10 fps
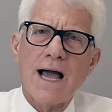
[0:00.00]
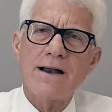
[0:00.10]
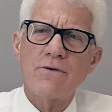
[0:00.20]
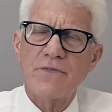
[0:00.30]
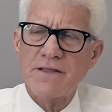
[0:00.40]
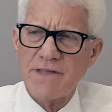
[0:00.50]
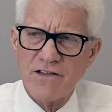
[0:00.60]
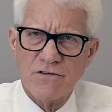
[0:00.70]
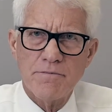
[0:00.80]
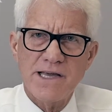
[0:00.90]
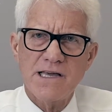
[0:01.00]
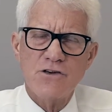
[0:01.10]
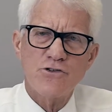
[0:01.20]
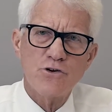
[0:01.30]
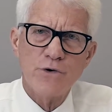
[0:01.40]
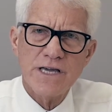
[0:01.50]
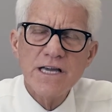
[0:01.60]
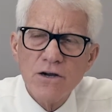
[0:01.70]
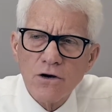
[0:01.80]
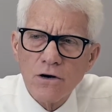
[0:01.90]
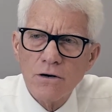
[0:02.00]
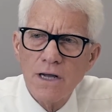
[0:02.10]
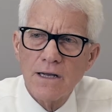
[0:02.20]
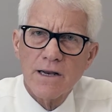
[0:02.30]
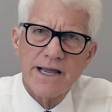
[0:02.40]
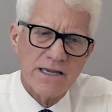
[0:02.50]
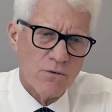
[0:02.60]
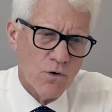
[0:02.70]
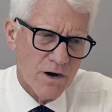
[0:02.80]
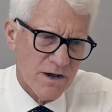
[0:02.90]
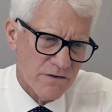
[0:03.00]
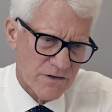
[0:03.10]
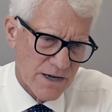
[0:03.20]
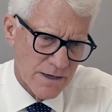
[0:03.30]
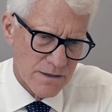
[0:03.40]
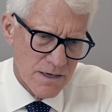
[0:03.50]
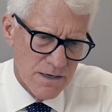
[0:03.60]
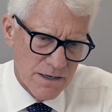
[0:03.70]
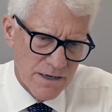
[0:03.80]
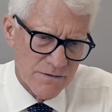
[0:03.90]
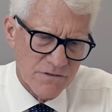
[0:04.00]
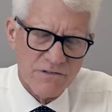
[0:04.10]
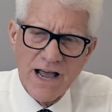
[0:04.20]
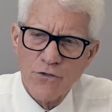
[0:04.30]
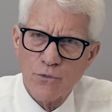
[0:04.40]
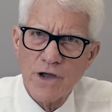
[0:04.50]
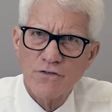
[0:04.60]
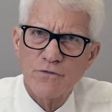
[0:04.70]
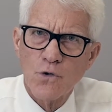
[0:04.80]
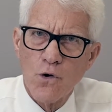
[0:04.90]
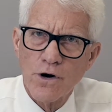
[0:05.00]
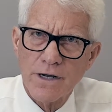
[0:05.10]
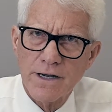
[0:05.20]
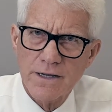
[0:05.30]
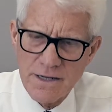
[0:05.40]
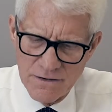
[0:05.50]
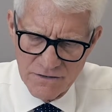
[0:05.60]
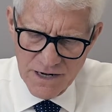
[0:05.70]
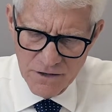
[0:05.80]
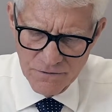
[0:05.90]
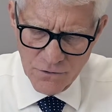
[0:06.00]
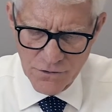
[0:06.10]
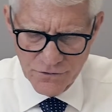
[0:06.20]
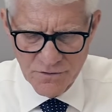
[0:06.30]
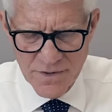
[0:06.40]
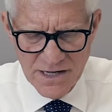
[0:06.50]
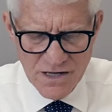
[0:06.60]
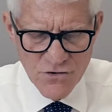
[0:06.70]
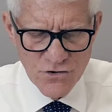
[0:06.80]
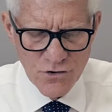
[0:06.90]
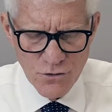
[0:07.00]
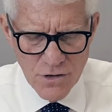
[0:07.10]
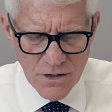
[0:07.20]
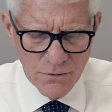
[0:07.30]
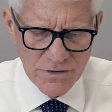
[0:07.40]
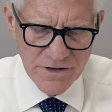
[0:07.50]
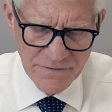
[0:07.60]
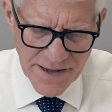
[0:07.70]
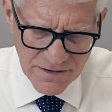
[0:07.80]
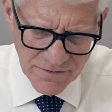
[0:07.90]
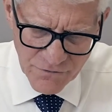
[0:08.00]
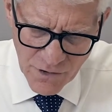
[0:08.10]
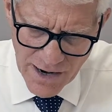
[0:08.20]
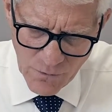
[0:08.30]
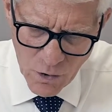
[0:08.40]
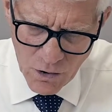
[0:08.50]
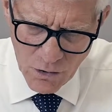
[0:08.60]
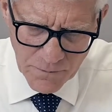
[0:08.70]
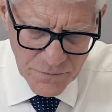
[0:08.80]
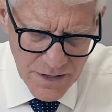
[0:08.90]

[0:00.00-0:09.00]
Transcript: I don't think that's a big issue here like it was in Southwest Florida. In South Florida, it was a big issue with defective drywall.